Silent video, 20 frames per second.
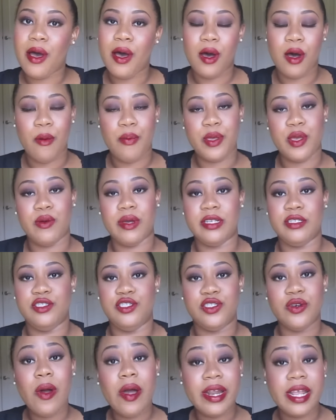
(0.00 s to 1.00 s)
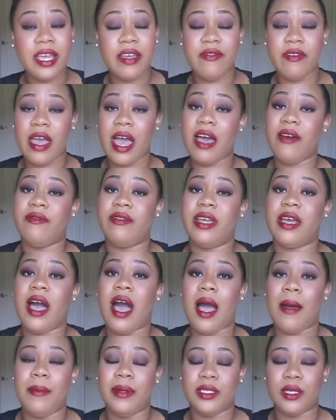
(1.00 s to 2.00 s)
I hope you enjoyed it. If you have any
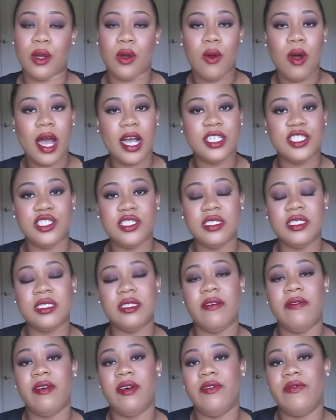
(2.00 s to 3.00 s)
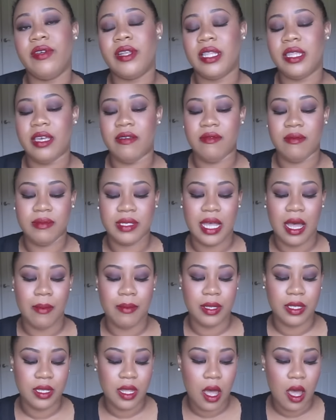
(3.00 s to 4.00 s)
comments or questions, feel free to leave them
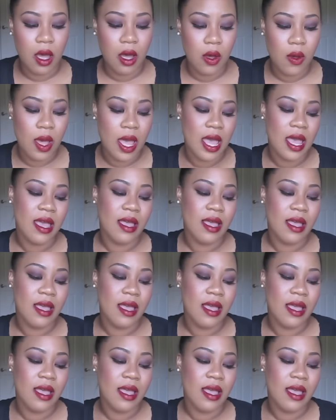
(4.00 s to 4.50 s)
down below.